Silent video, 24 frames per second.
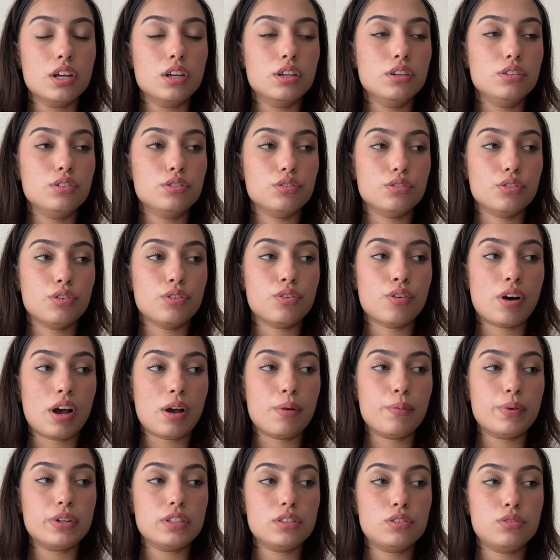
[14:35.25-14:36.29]
I
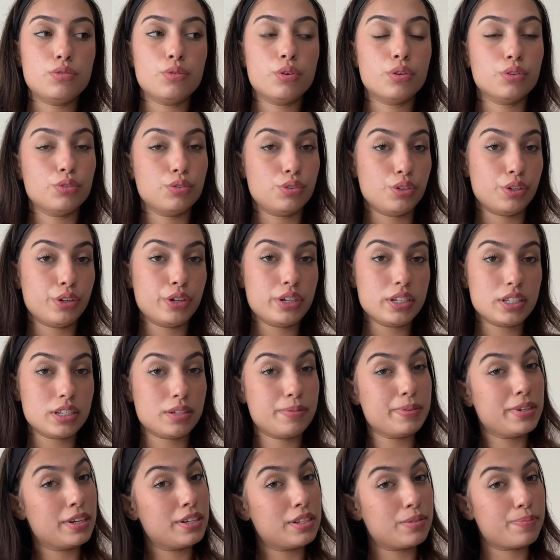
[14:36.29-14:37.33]
went to Honduras
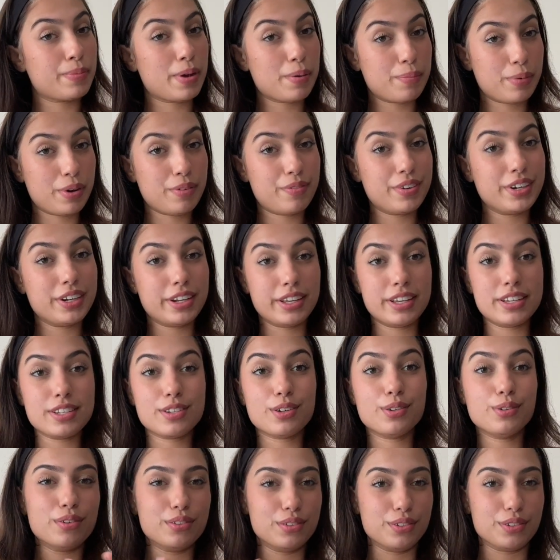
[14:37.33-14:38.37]
because my boyfriend is
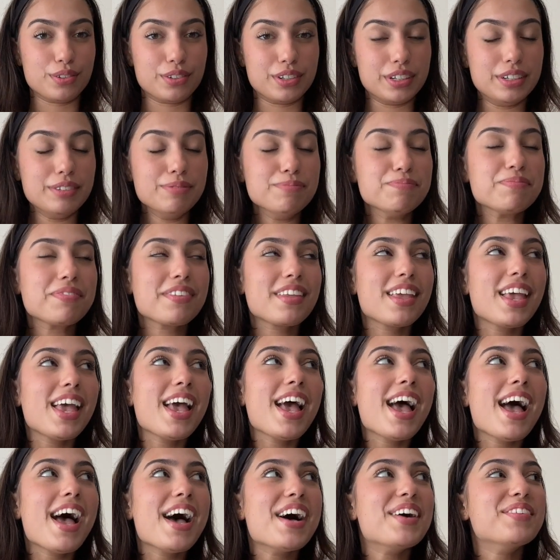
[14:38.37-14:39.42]
Honduran.
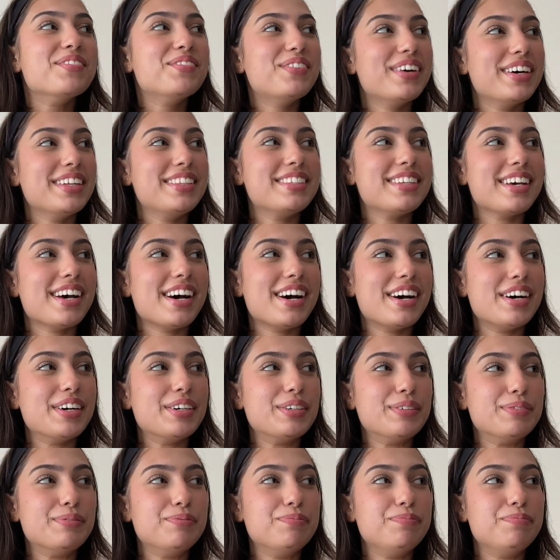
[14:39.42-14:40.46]
But
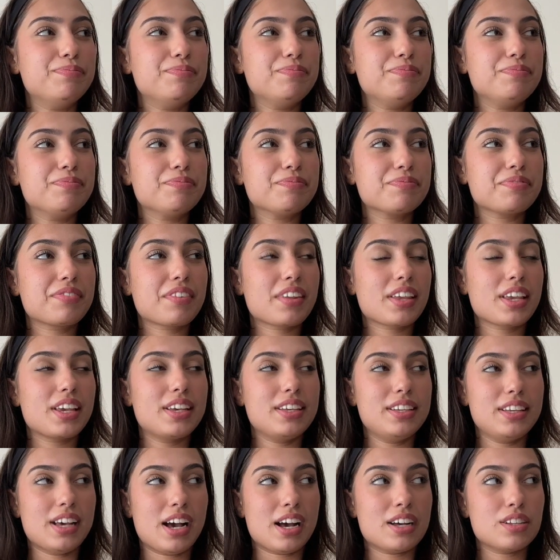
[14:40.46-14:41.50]

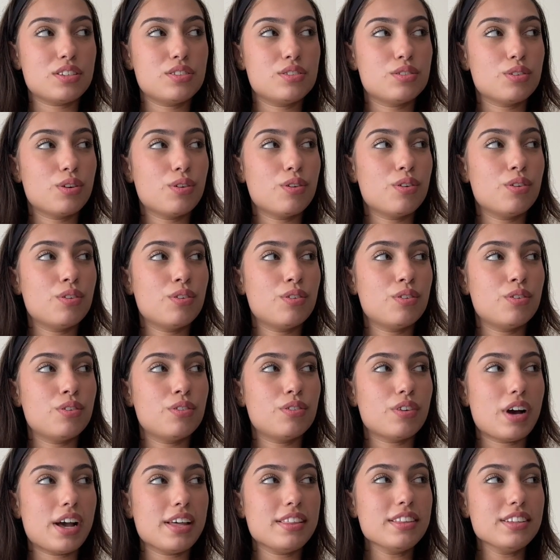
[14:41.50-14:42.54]
yeah, so
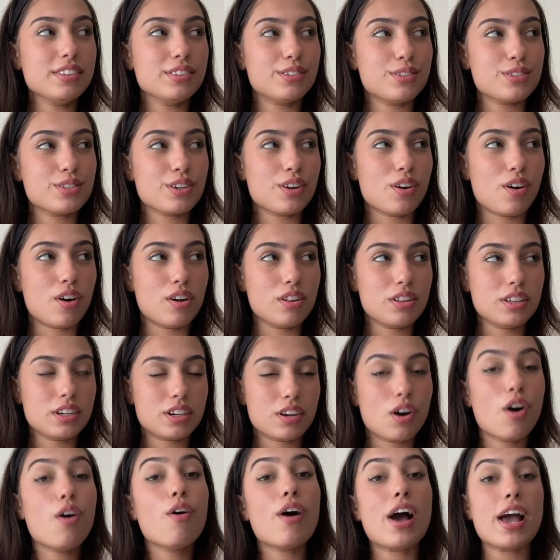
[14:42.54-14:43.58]
I think those are
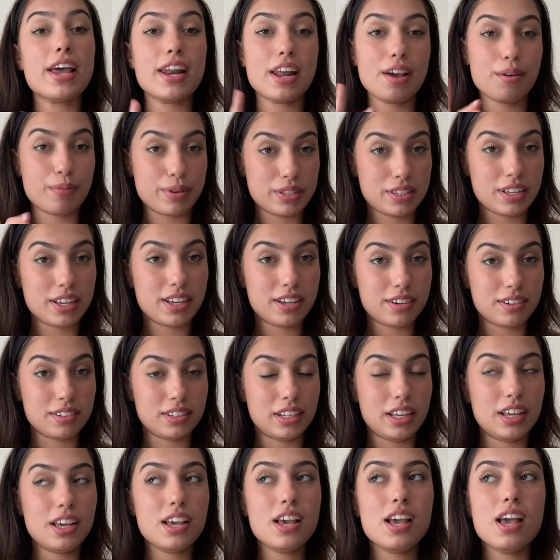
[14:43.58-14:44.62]
all and I went to
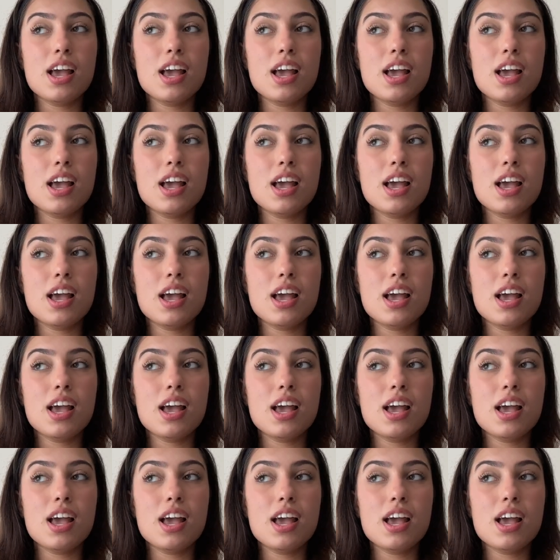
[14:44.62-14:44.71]
Italy.